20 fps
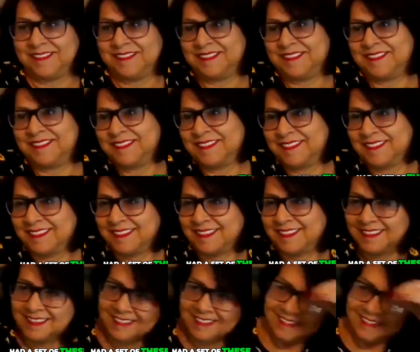
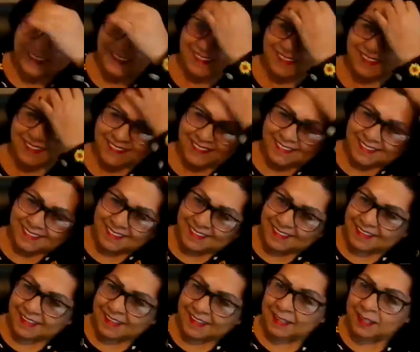
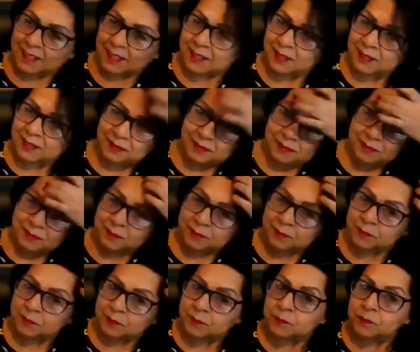
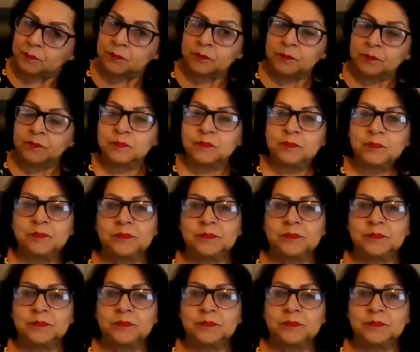(no one is talking)